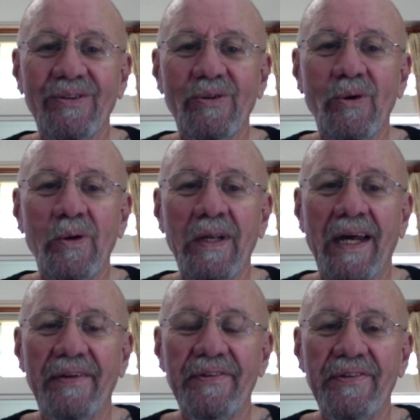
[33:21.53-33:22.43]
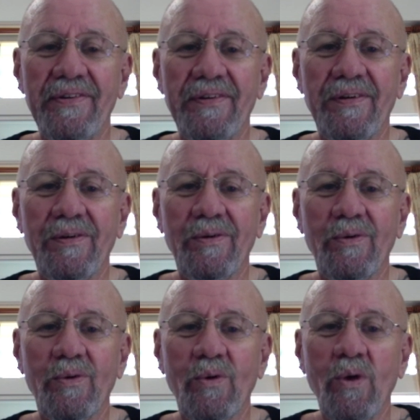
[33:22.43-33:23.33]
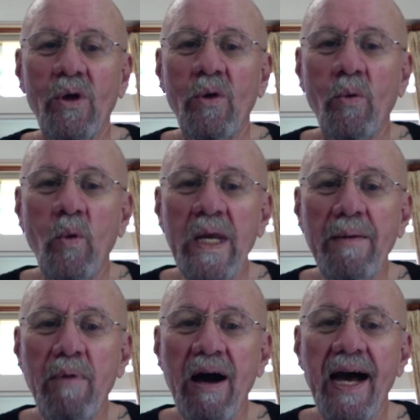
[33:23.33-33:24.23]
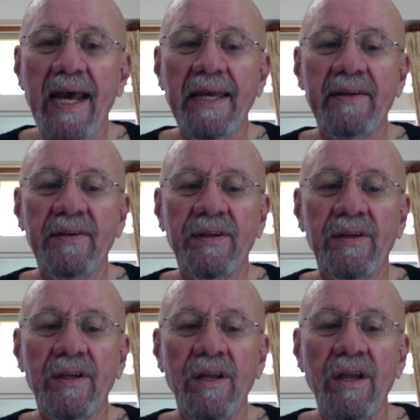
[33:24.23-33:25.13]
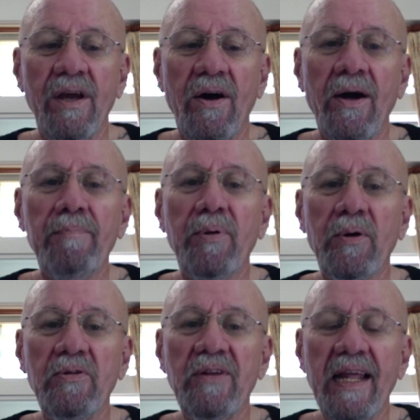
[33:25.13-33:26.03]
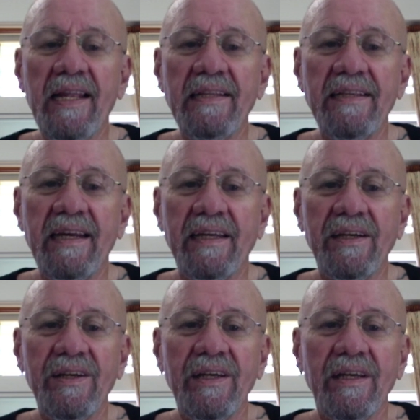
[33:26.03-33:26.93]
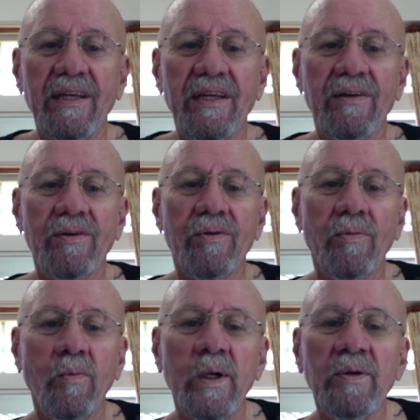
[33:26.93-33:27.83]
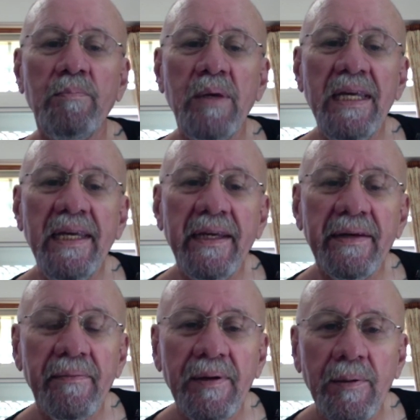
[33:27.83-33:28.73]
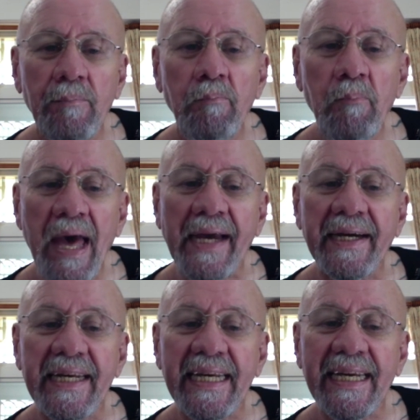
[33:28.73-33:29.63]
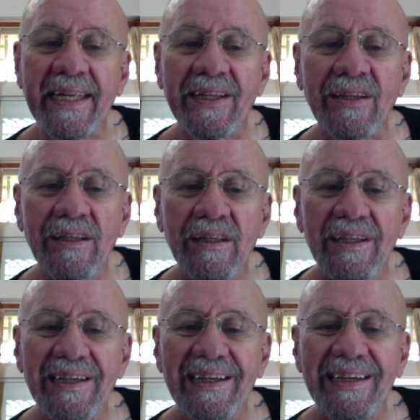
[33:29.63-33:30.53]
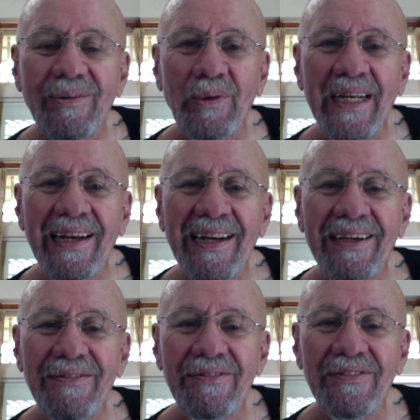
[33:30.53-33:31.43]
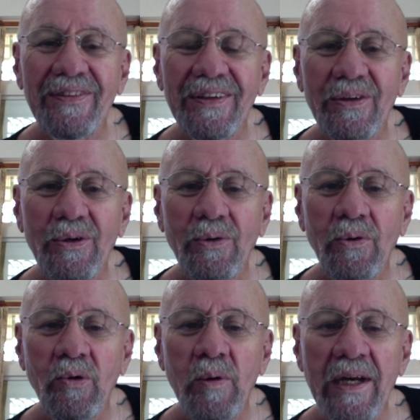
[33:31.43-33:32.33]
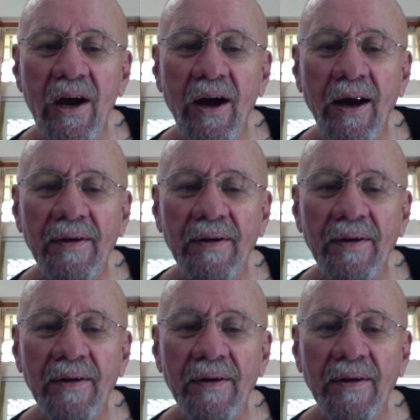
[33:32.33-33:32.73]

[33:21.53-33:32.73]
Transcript: told us. We abide. Our personality will be back again. We love who we are.